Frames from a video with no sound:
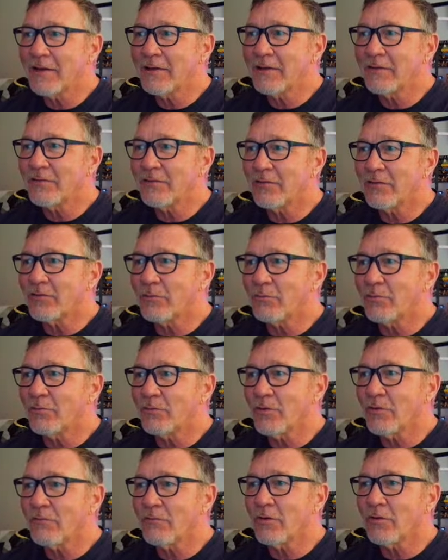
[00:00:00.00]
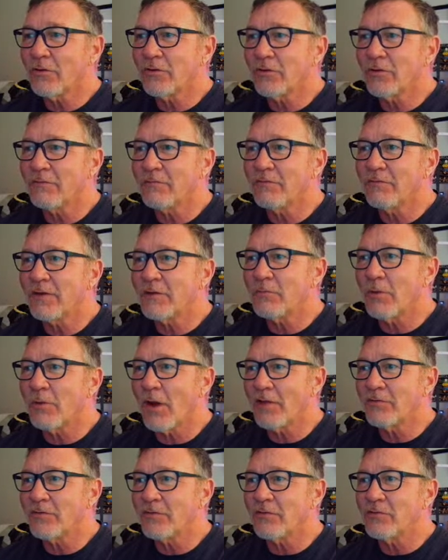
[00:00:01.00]
system server and config
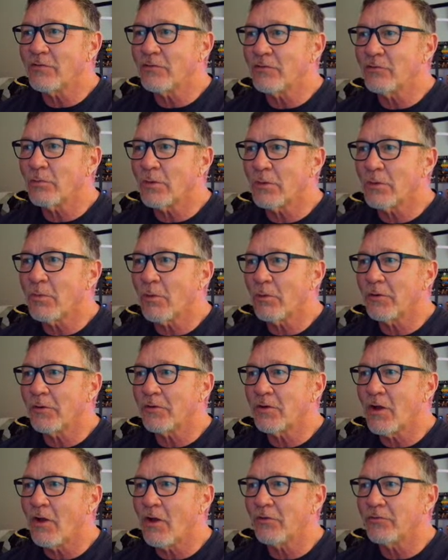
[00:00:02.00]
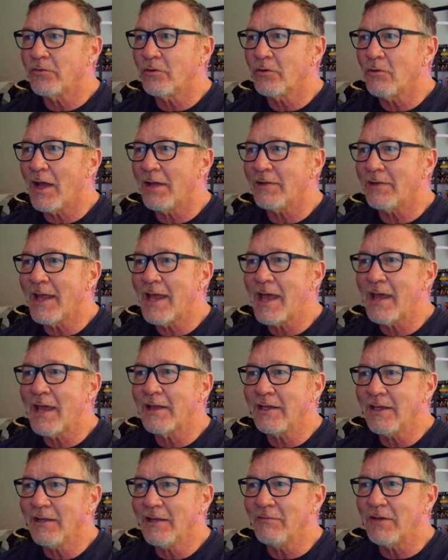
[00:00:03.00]
processes were reported to cause UI lag,
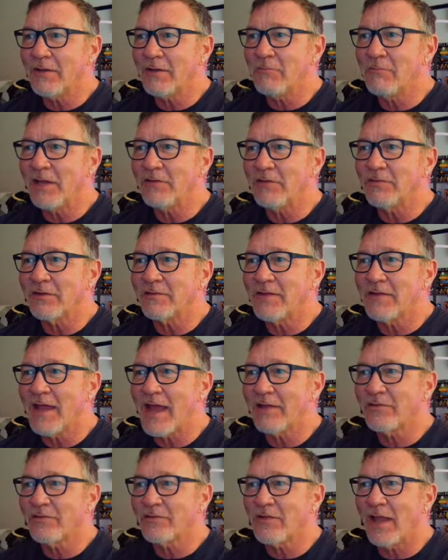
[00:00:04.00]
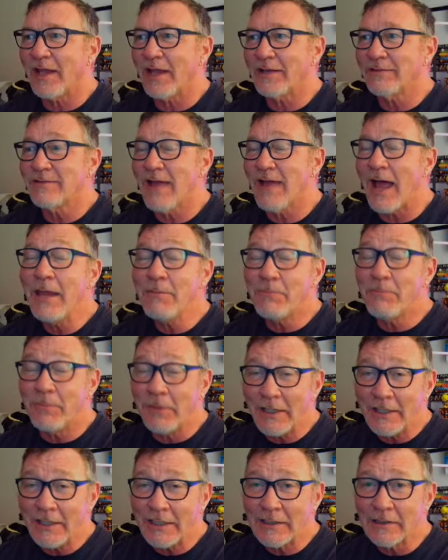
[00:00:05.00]
even in basic tasks like
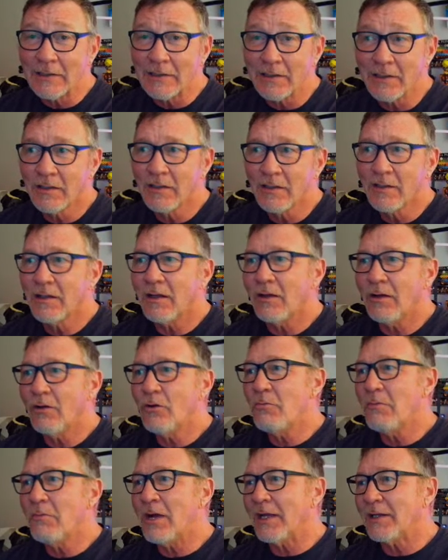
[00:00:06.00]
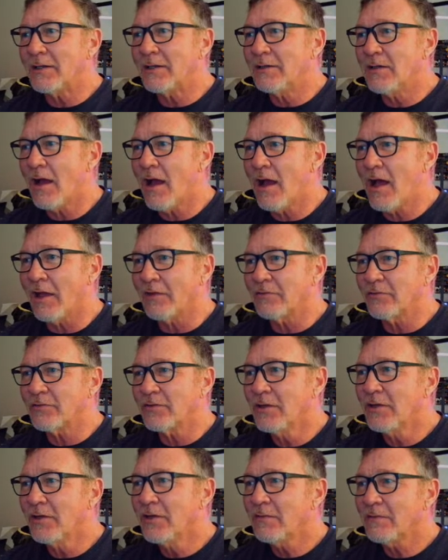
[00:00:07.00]
typing. Oh my gosh.
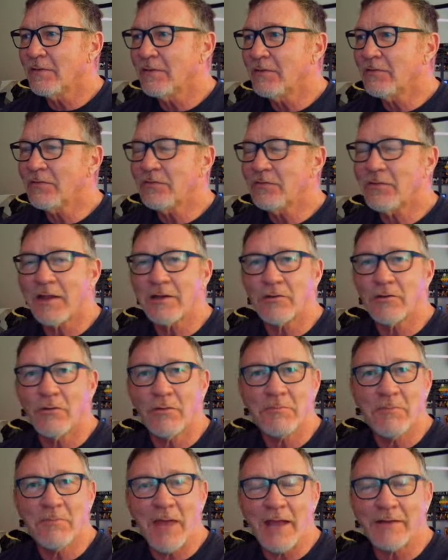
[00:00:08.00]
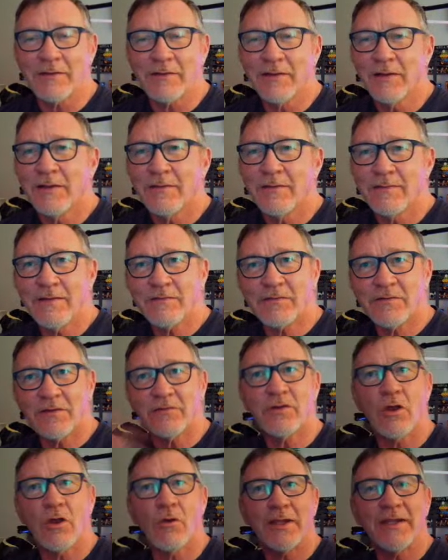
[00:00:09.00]
This is like going back. This is
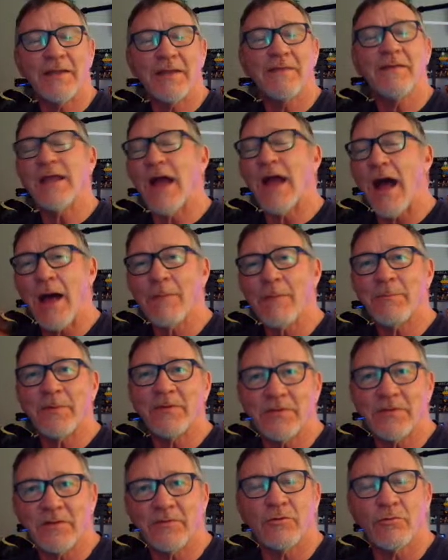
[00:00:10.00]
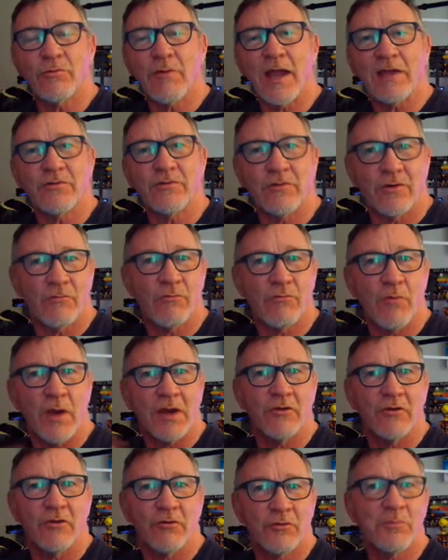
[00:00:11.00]
going in the opposite direction of where
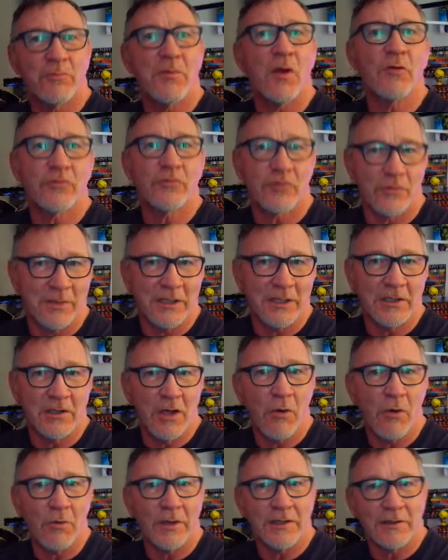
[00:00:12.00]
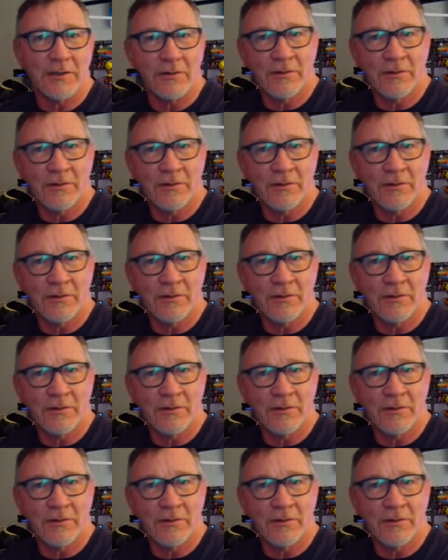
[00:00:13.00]
you're supposed to be going